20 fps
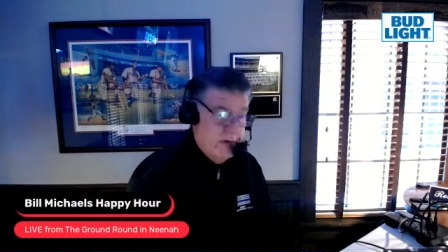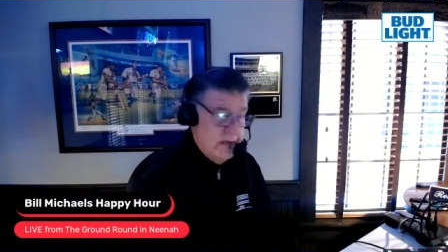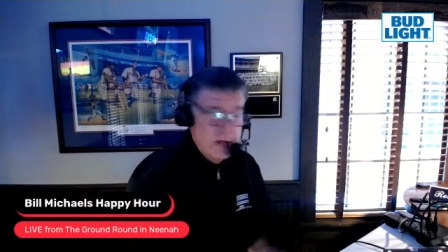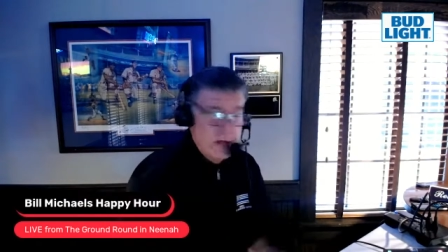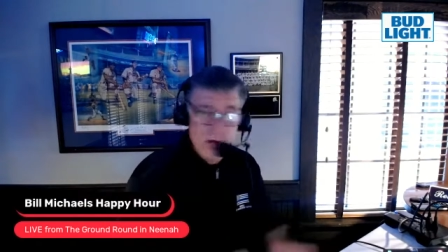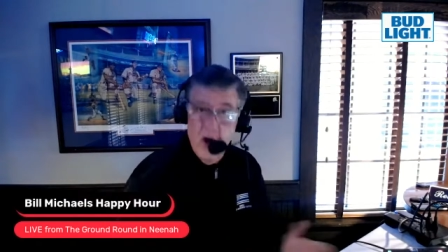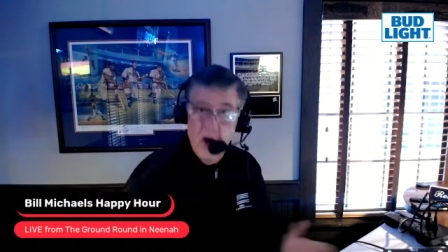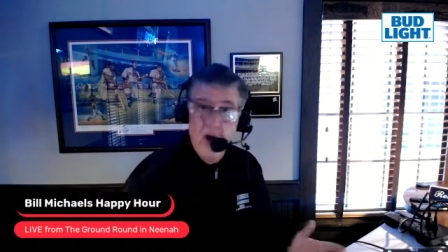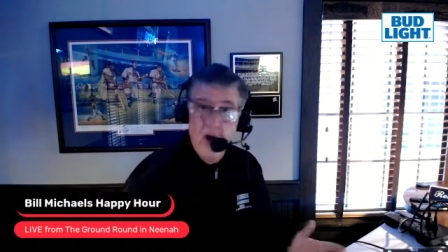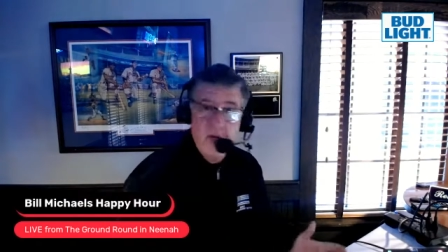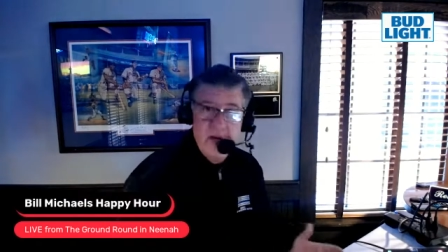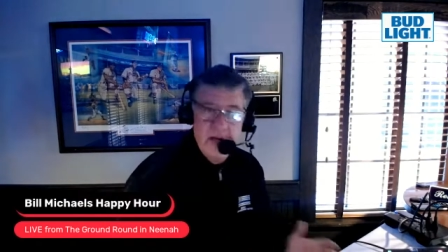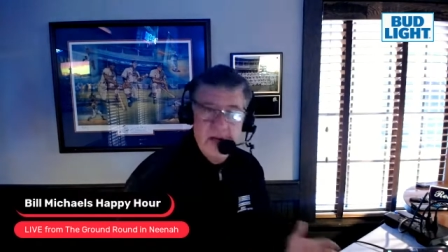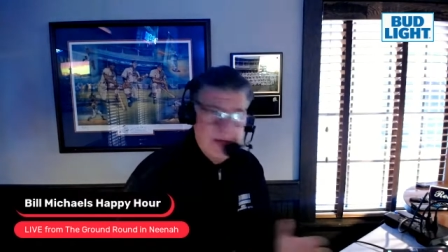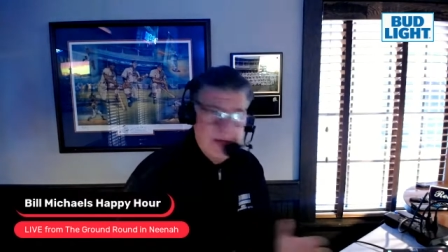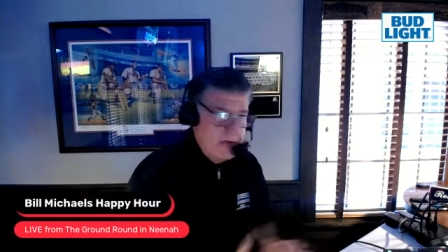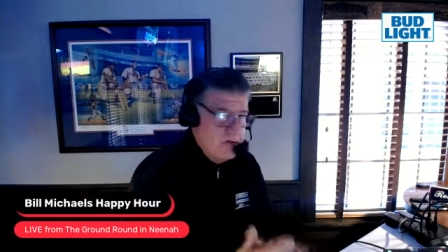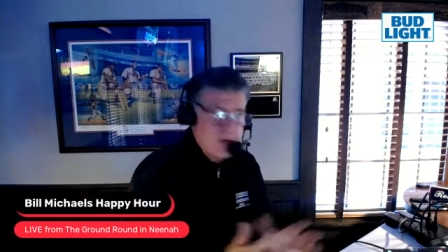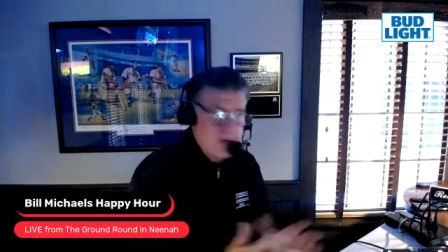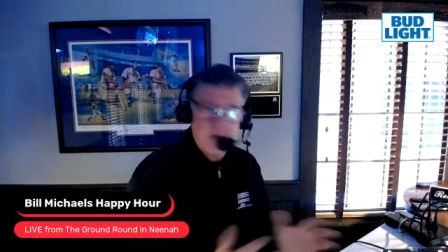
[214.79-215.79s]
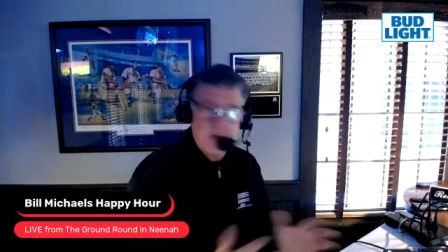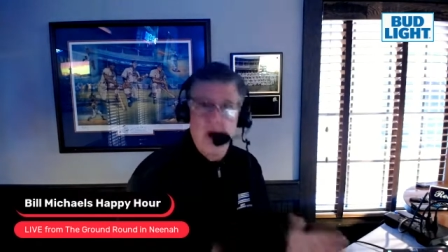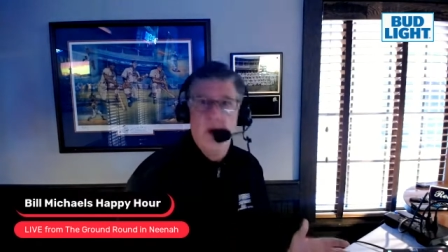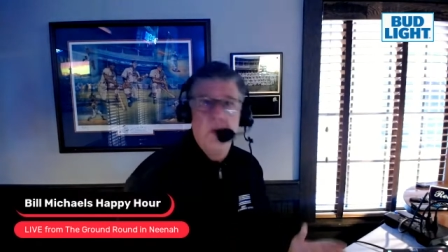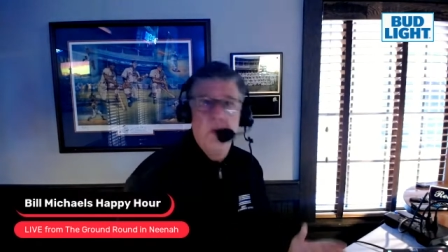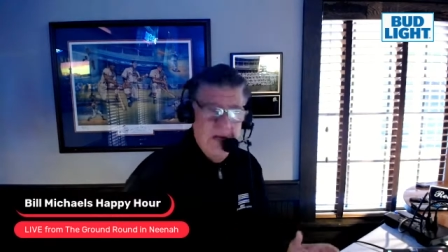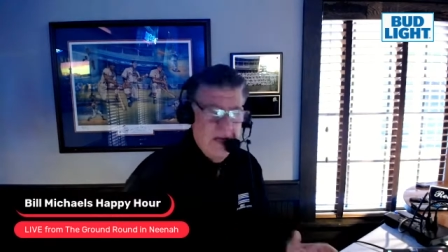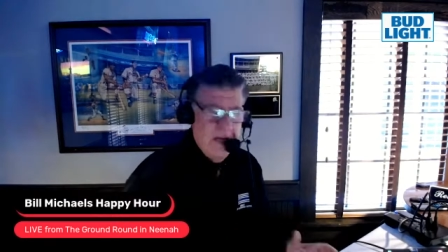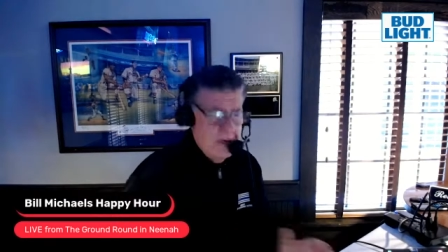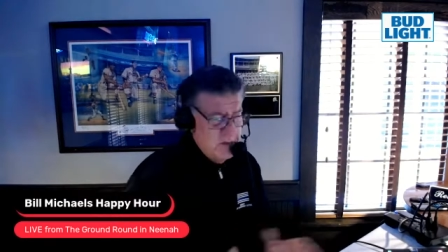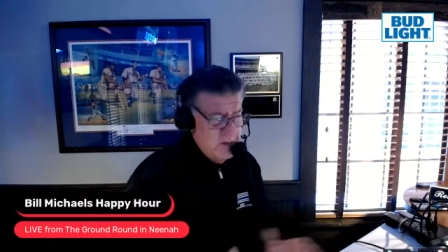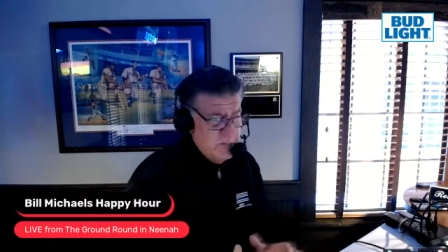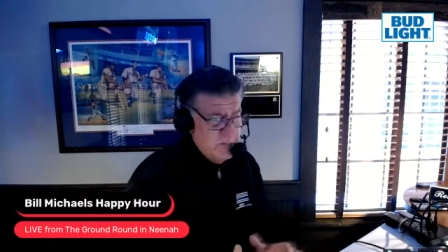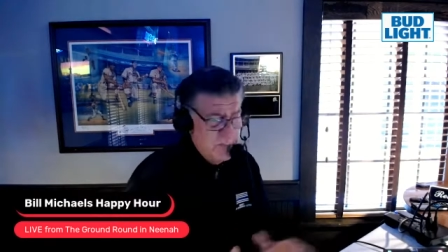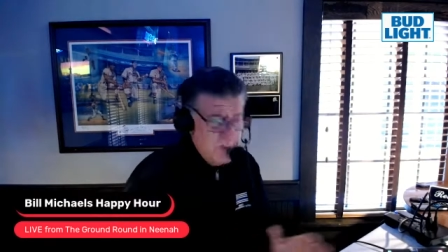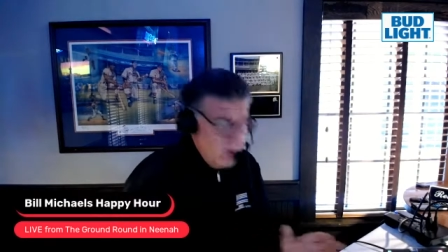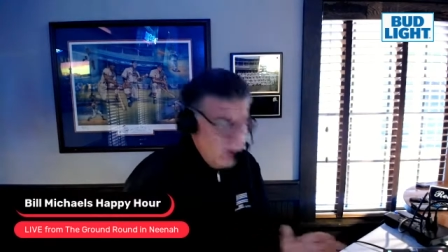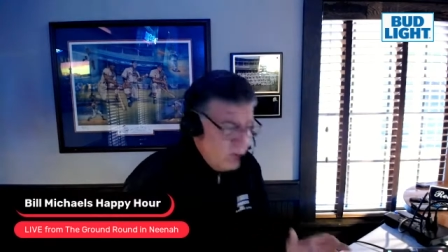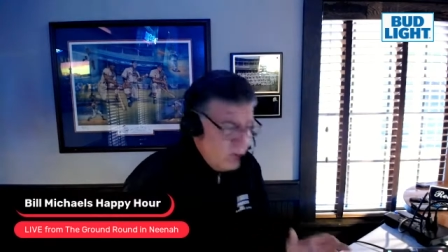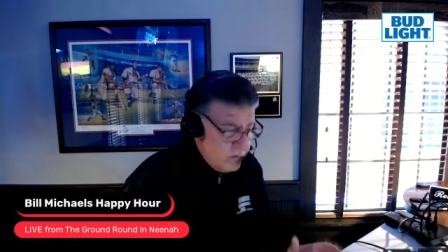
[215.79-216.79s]
And then COVID hit. They just opened that, and it's
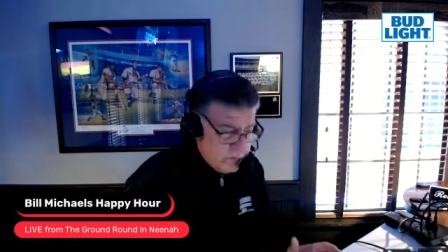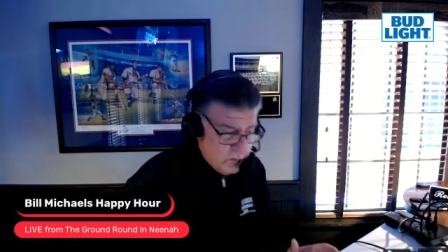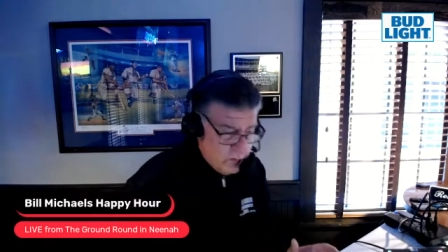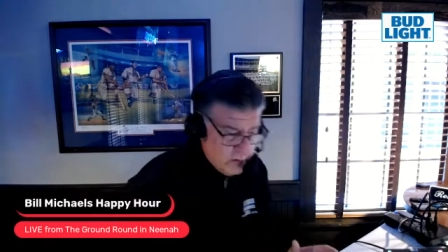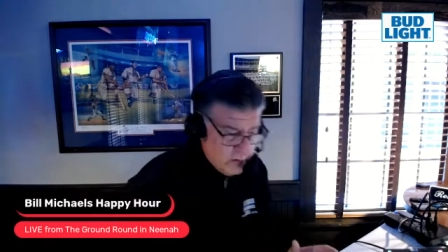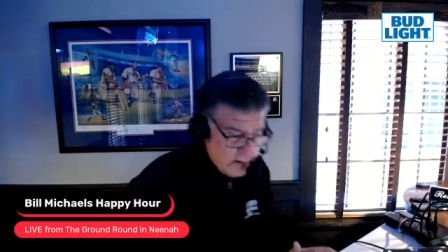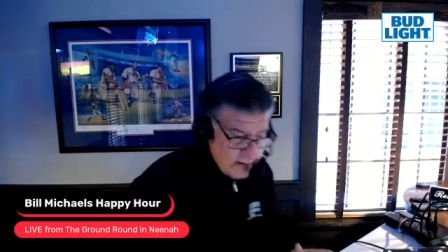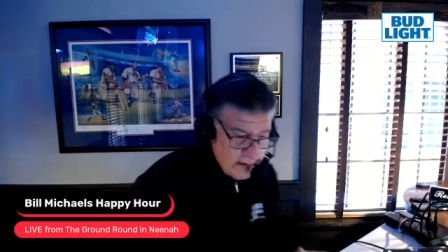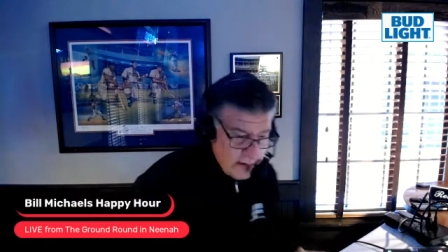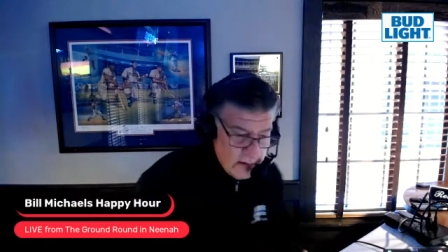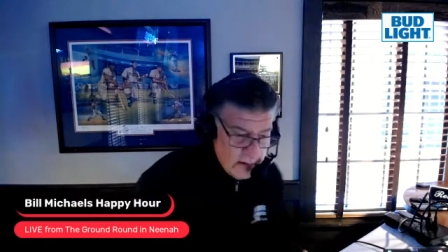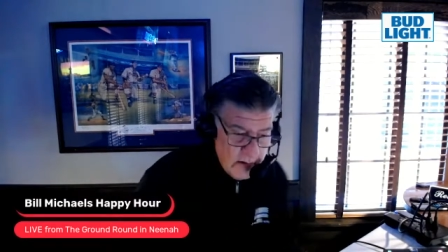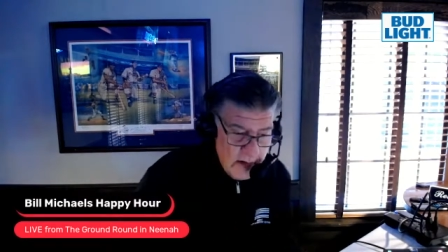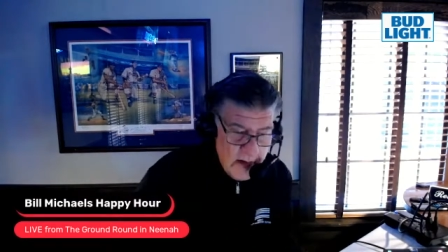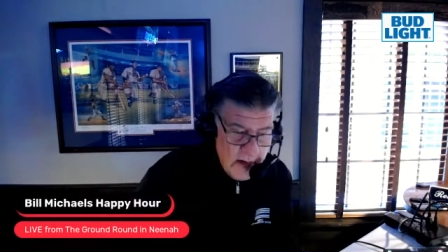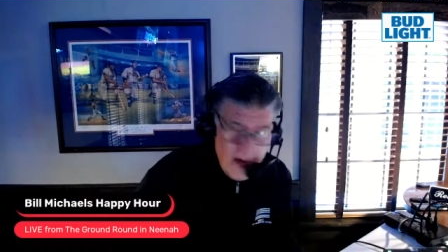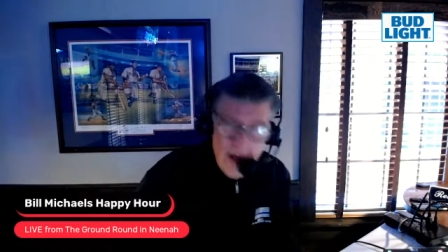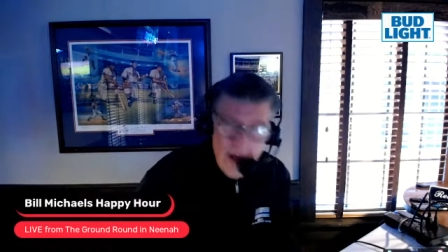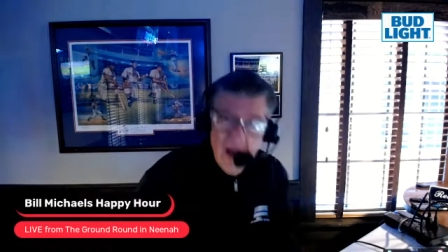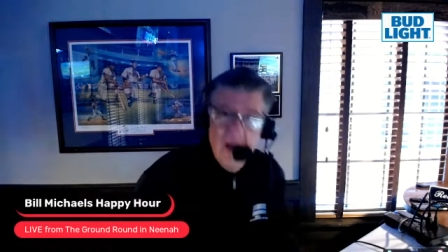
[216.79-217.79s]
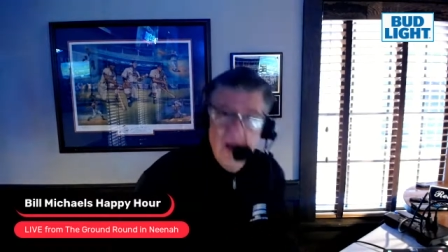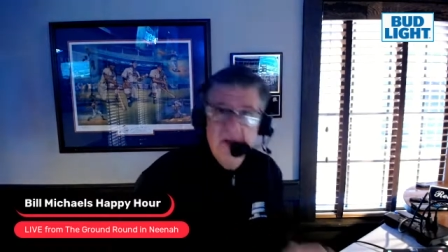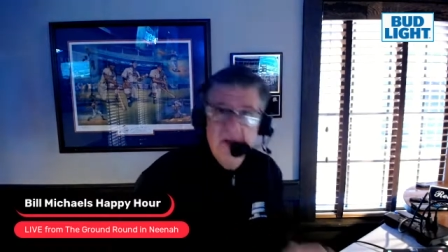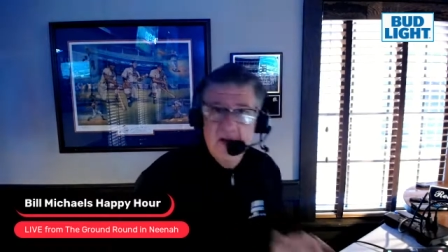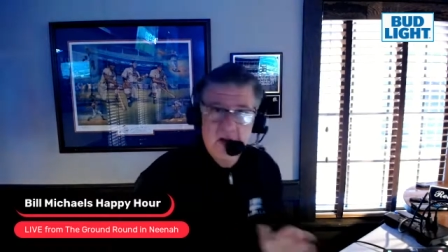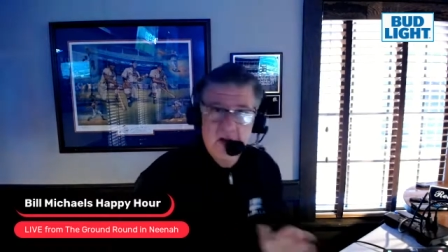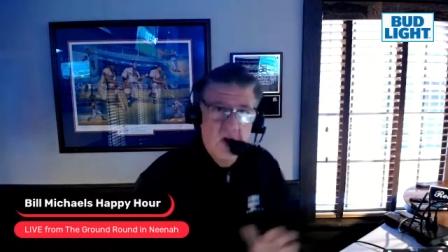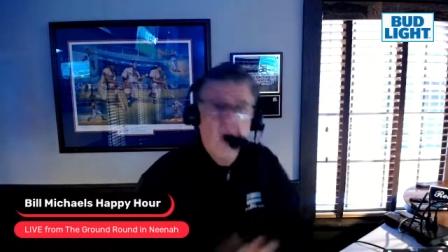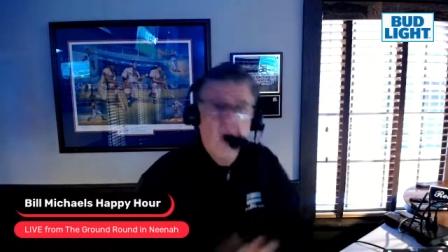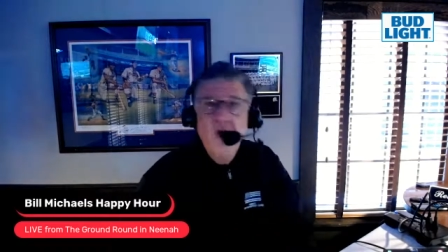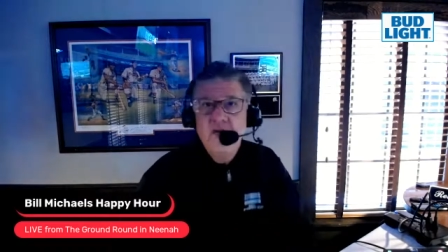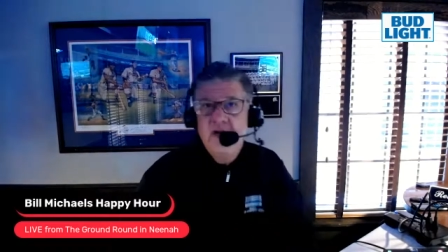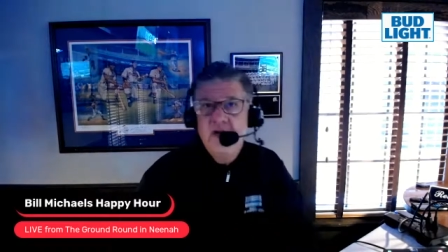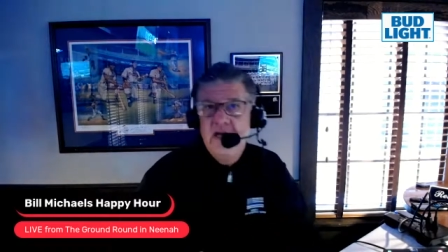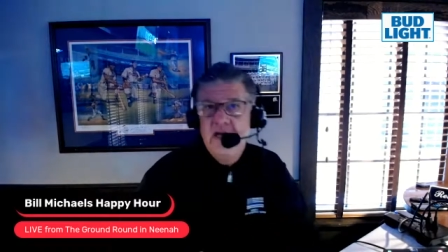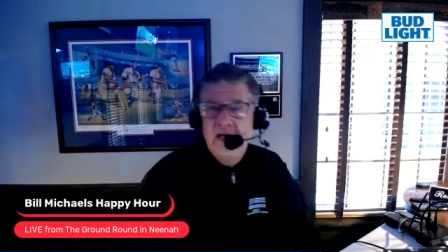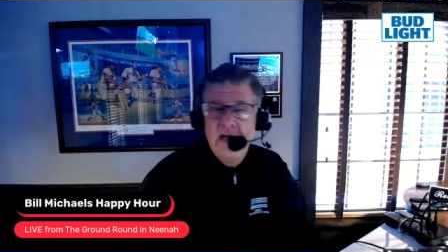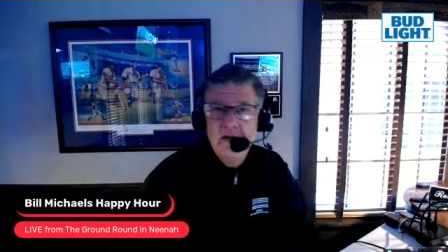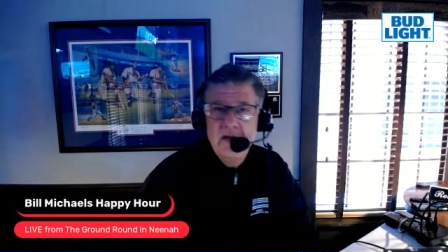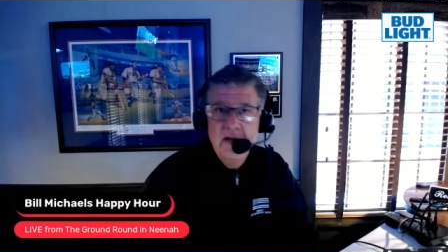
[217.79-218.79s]
beautiful in there. And then COVID
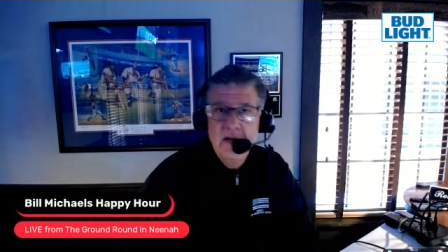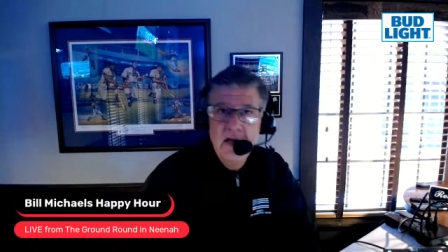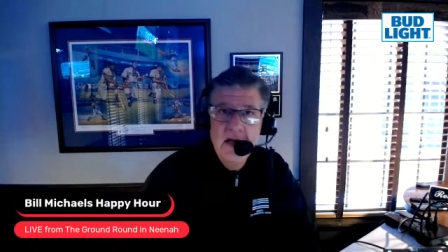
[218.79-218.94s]
hit,